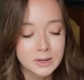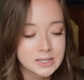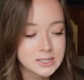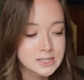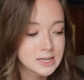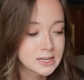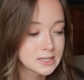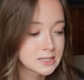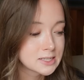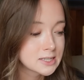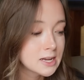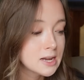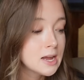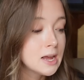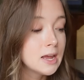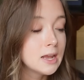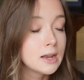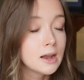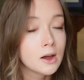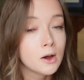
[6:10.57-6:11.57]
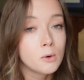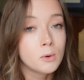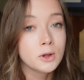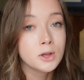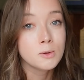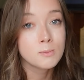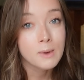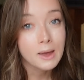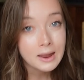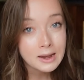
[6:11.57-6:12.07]
business. Now, what
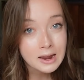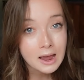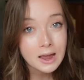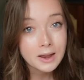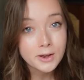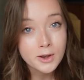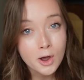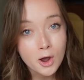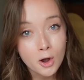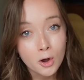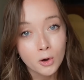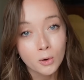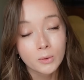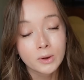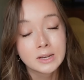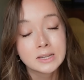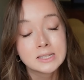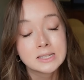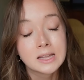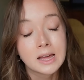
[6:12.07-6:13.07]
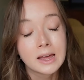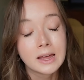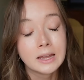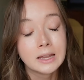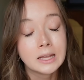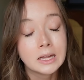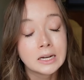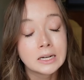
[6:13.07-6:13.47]
you may not know is that